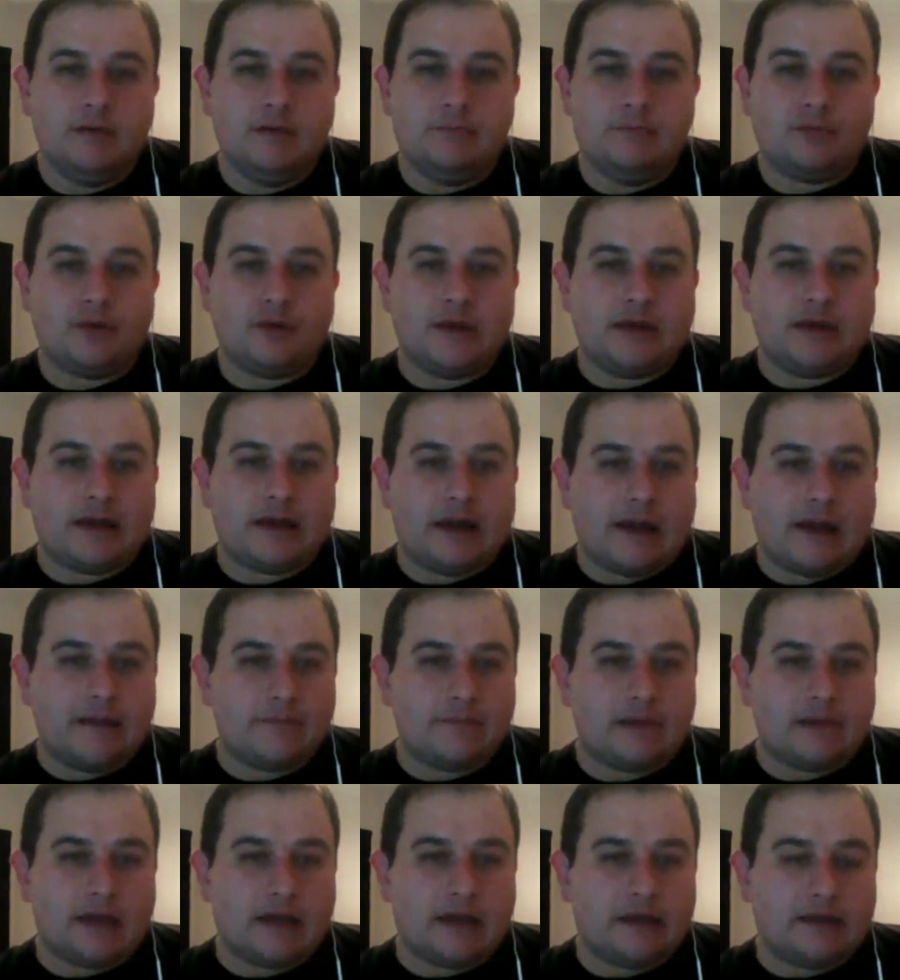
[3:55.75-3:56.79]

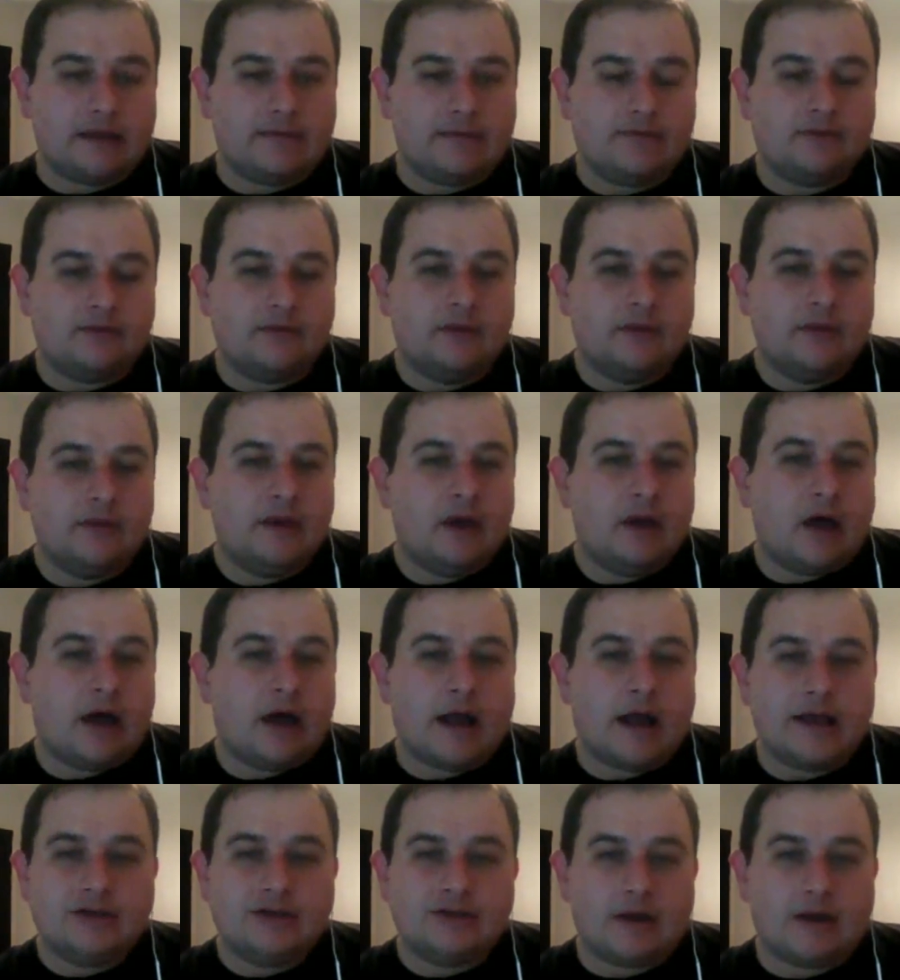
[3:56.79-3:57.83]
pre-diabetes,
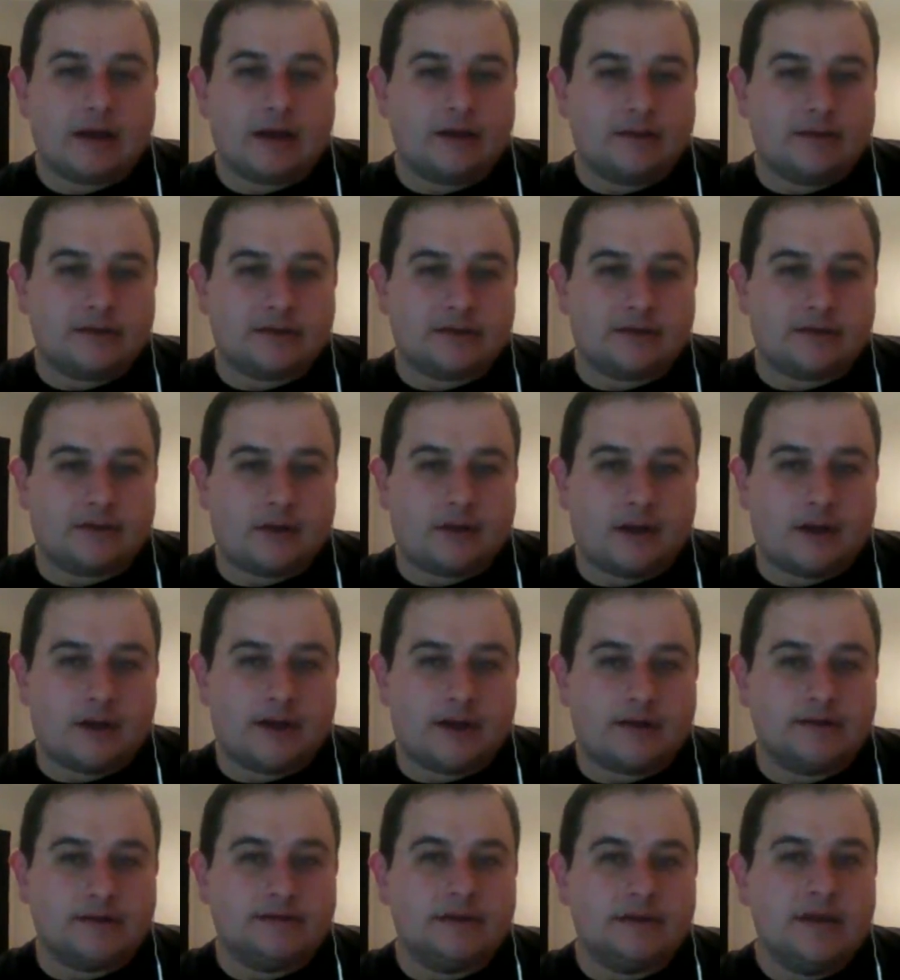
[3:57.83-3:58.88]
high
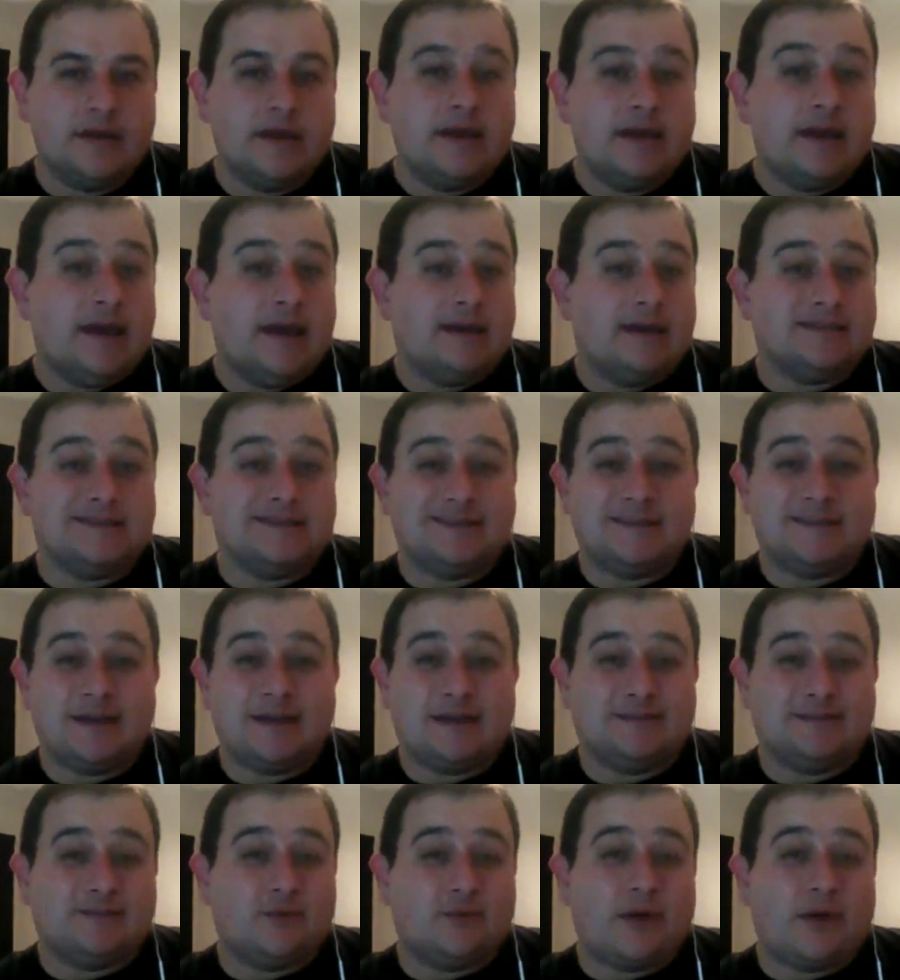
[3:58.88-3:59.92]
triglycerides. And
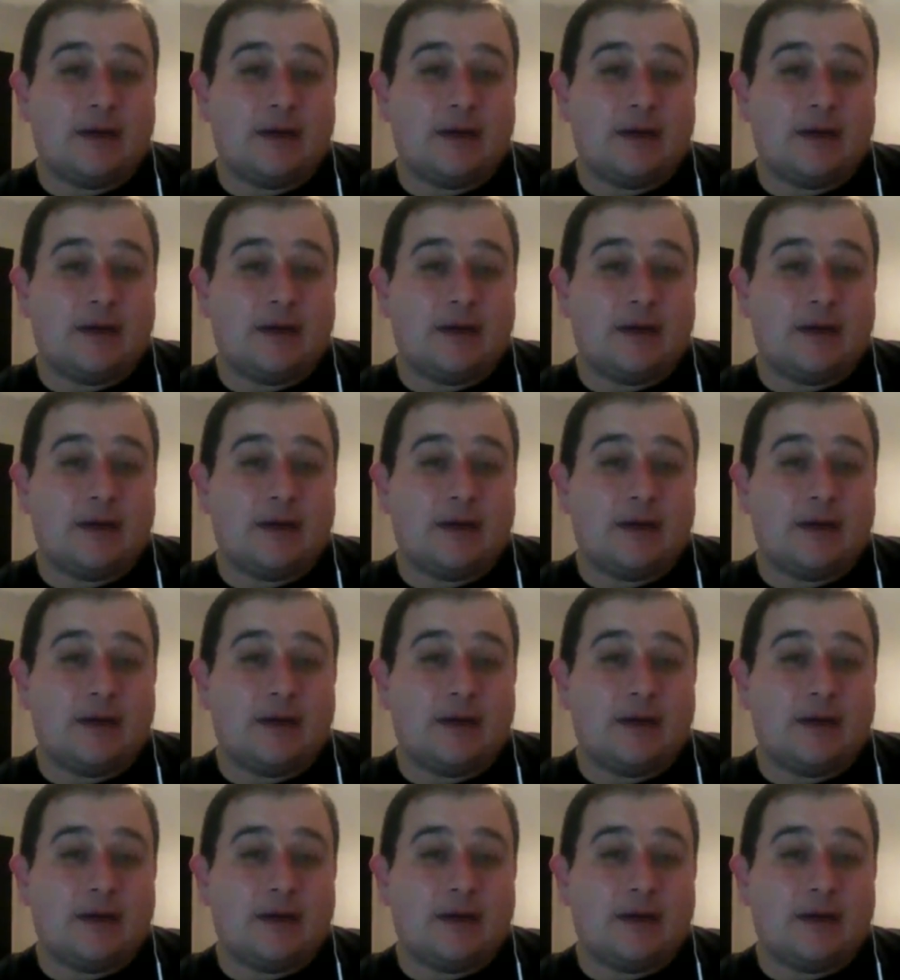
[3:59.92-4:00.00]
so I